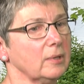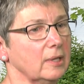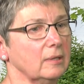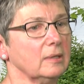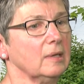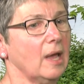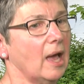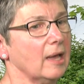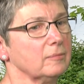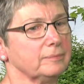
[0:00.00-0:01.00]
And
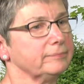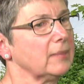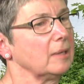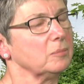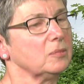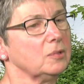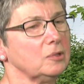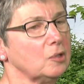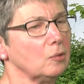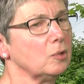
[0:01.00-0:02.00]
I, I
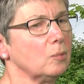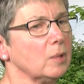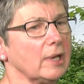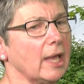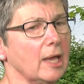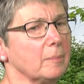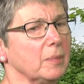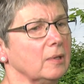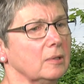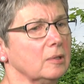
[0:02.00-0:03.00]
don't know what
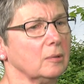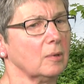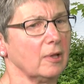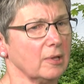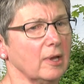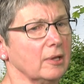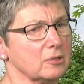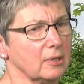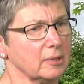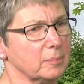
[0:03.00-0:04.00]
happened to all the
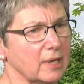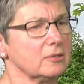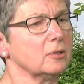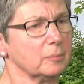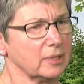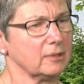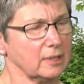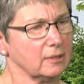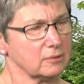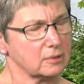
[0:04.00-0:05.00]
hustle and bustle, but
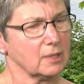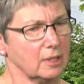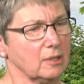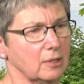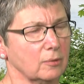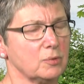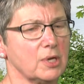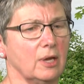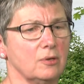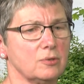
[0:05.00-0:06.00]
things, you know,
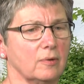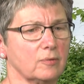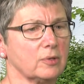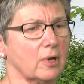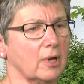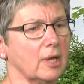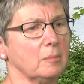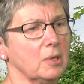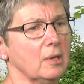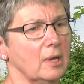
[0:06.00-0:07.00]
change over time.